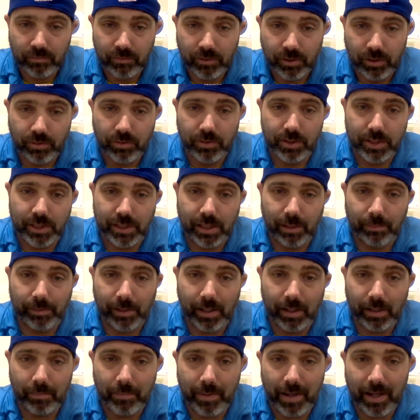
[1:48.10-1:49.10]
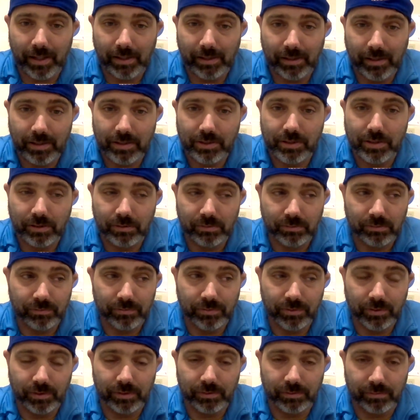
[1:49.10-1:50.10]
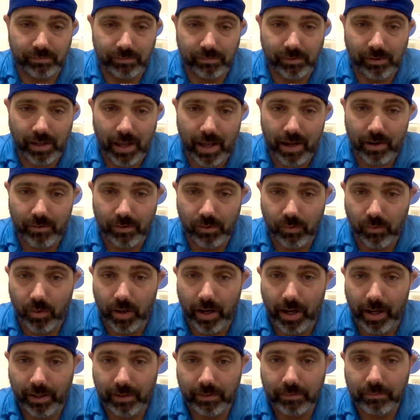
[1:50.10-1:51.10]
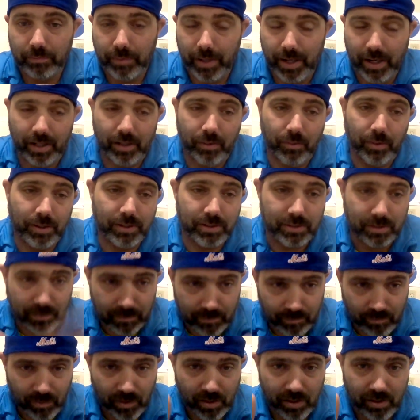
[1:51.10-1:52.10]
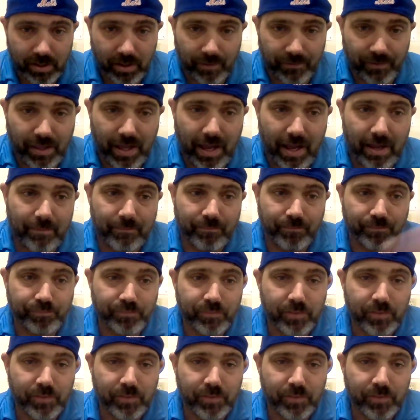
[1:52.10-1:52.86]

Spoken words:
You just stepped out of the back of the end zone for I don't know why. But anyways, enough of that.